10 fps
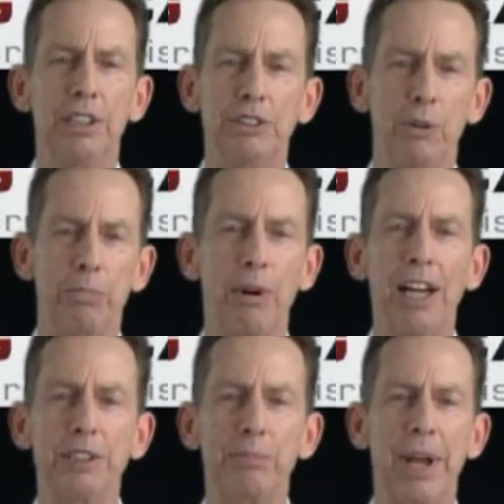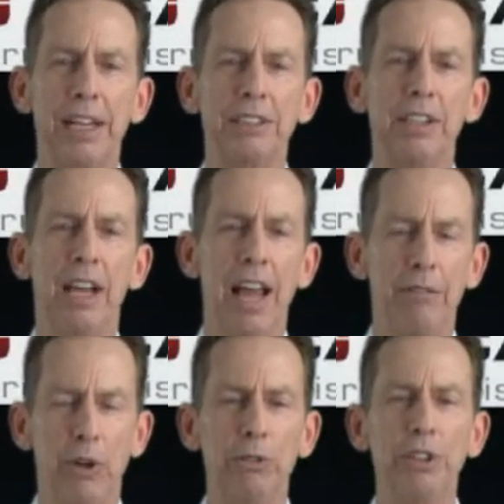So prospects
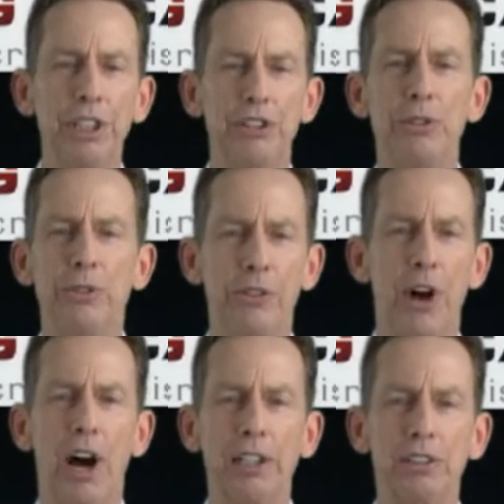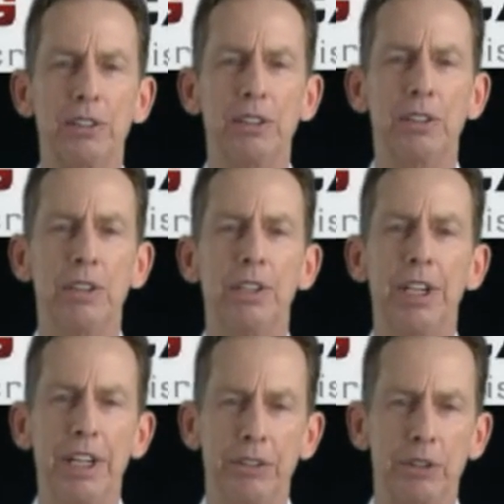have only two thoughts.
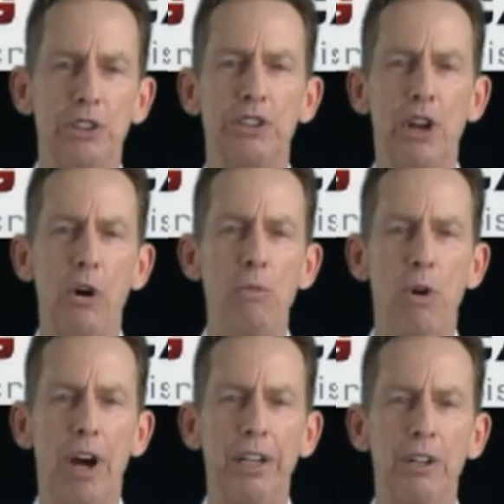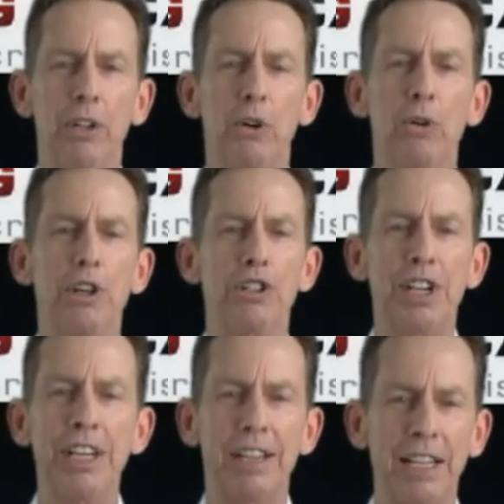Either so what or
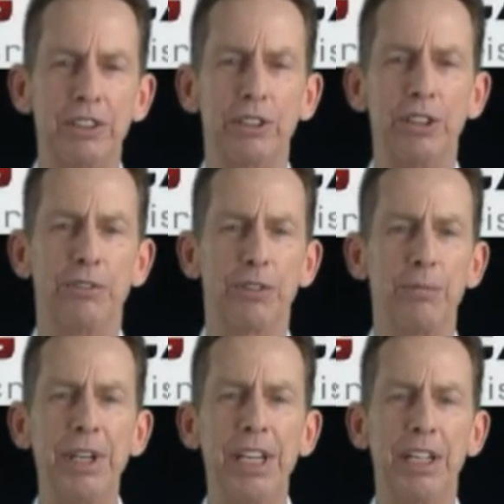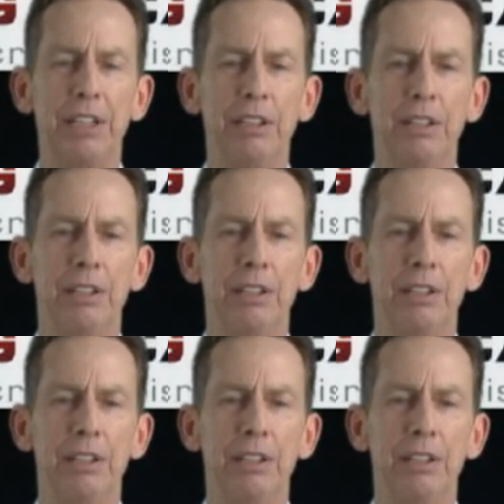gee, that's good for me.